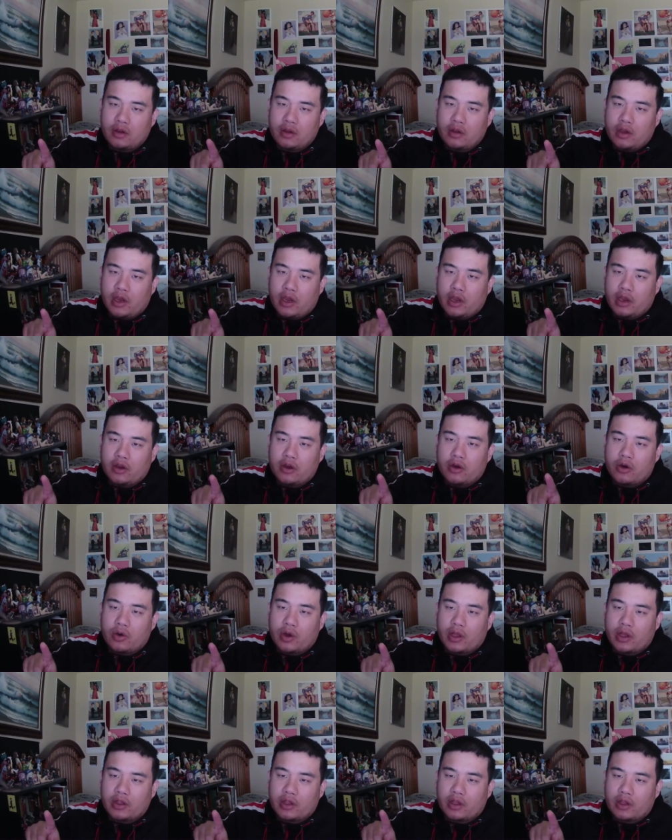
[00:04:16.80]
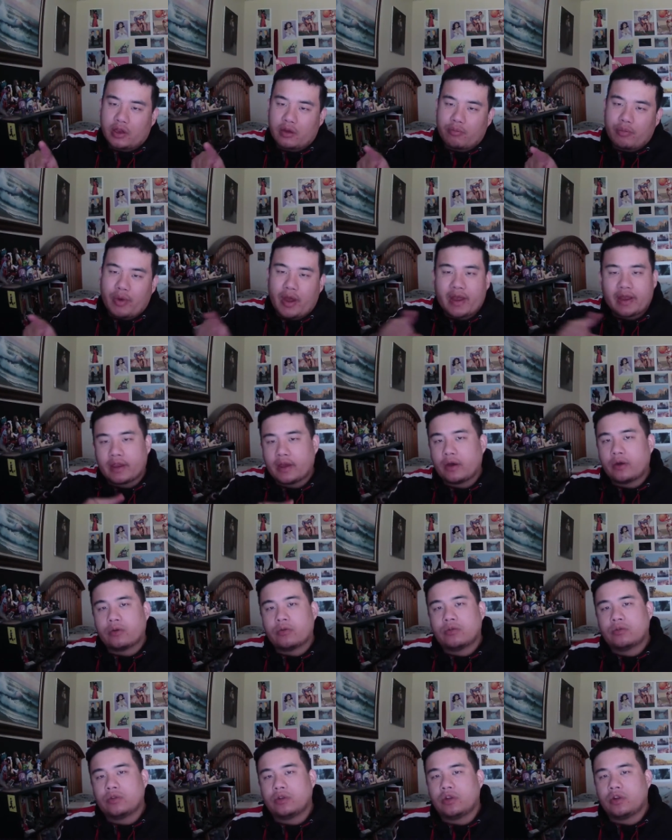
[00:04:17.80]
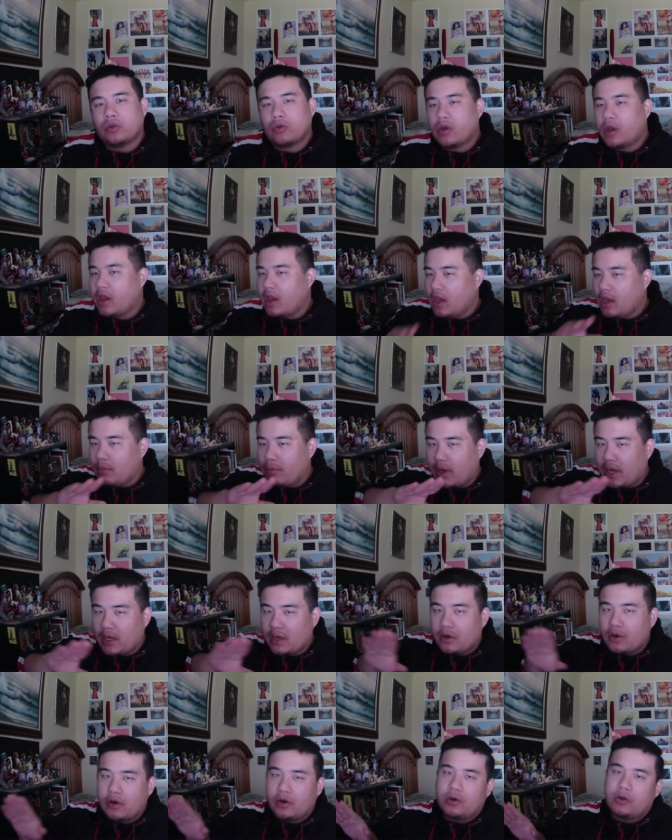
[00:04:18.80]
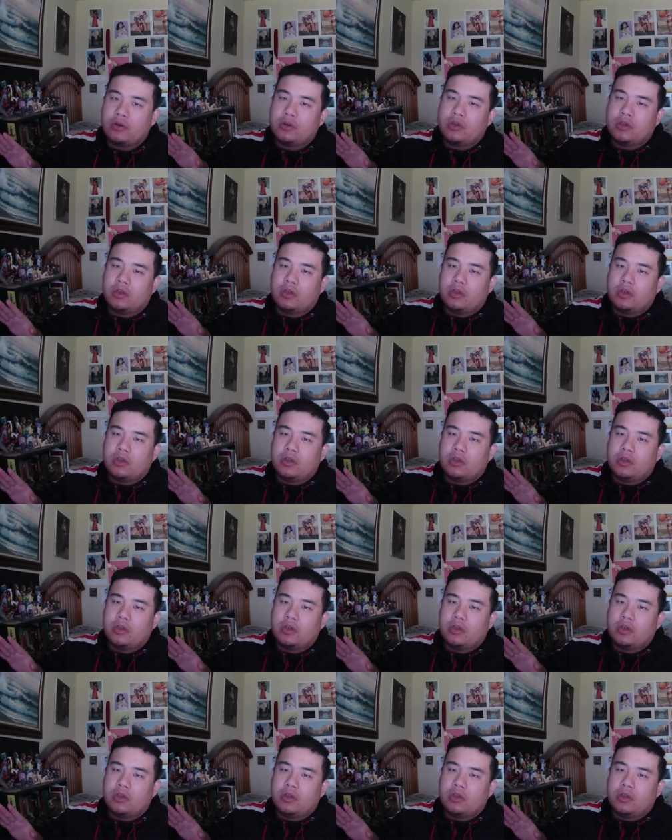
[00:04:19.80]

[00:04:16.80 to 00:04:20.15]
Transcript: and go and then like back out you know paint it all